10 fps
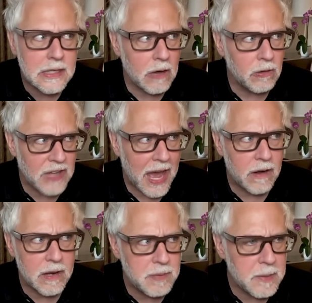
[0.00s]
the things
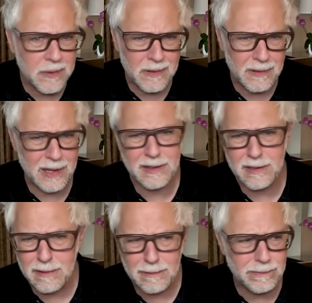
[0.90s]
I've seen.
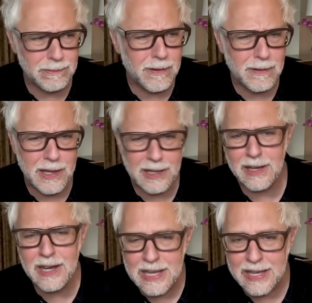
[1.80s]
James Gunn
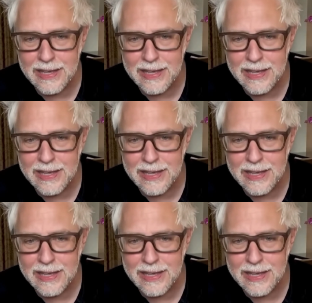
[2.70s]
is looking